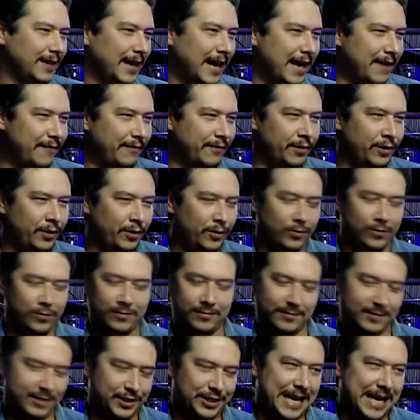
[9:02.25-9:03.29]
I even knew
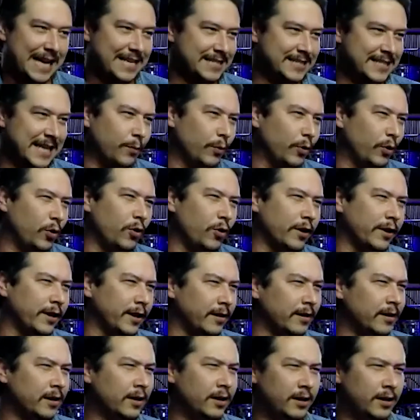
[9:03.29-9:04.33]
the Jacksons had recorded it,